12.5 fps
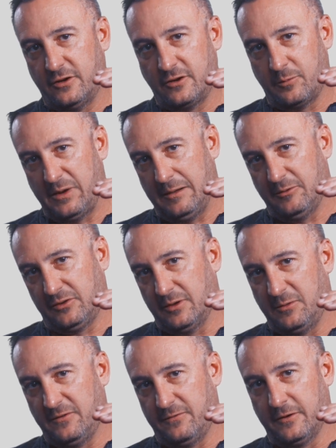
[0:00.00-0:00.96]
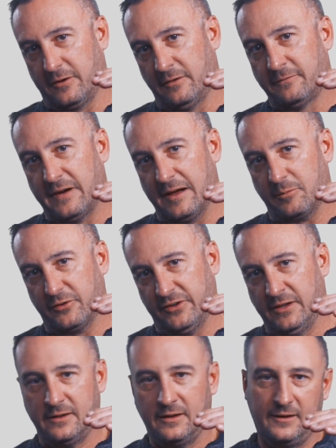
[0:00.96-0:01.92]
your payment's going to be figured on
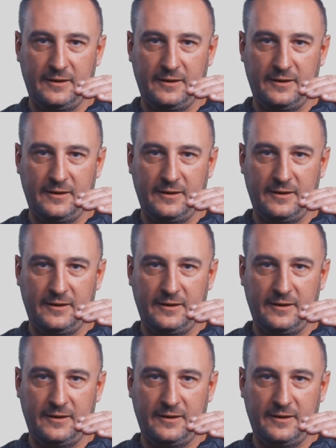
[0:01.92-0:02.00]
5%.